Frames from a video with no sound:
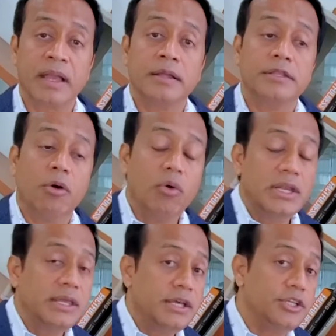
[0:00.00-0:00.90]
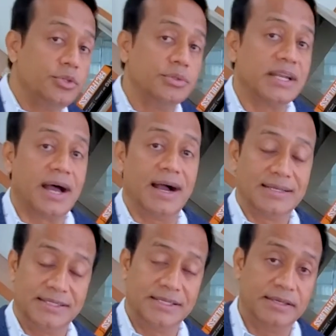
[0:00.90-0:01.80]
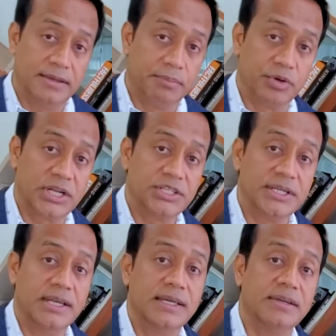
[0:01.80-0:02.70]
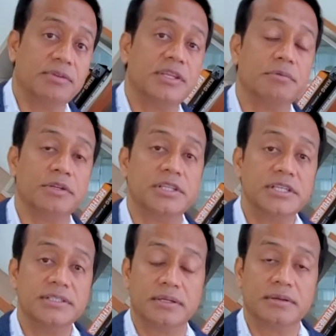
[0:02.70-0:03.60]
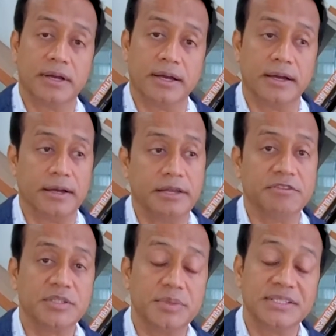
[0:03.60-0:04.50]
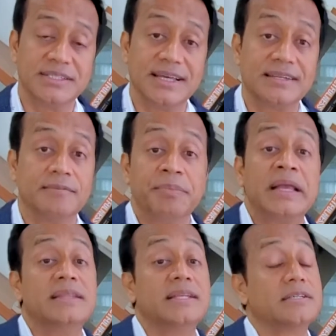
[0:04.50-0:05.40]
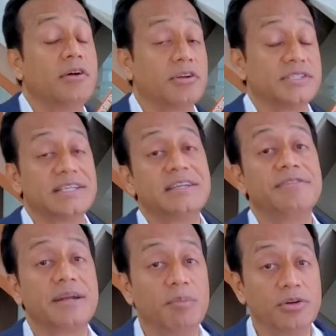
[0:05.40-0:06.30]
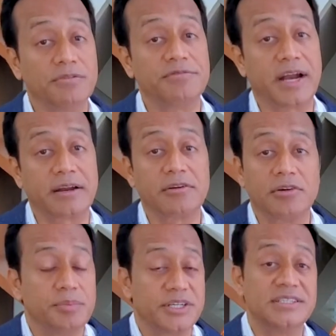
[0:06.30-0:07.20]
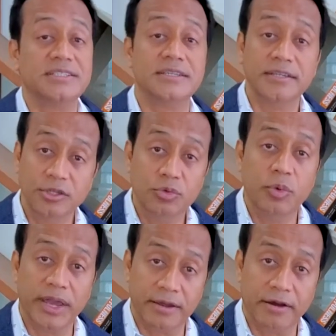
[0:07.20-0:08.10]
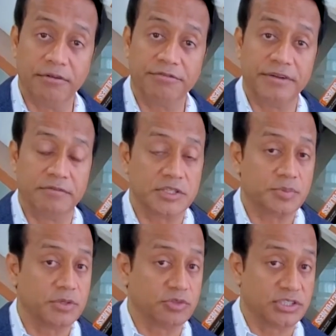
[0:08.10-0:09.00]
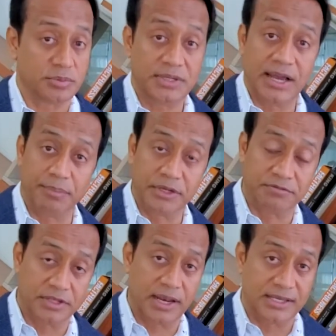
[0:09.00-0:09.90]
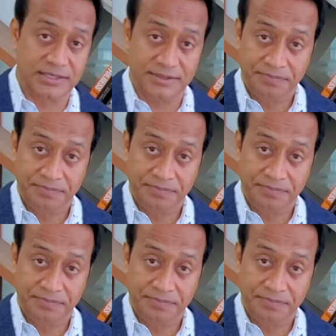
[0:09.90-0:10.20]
The only issue that I see potentially with these investments is that there's not a significant amount of track record, because this is a new way of investment which has been happening for the last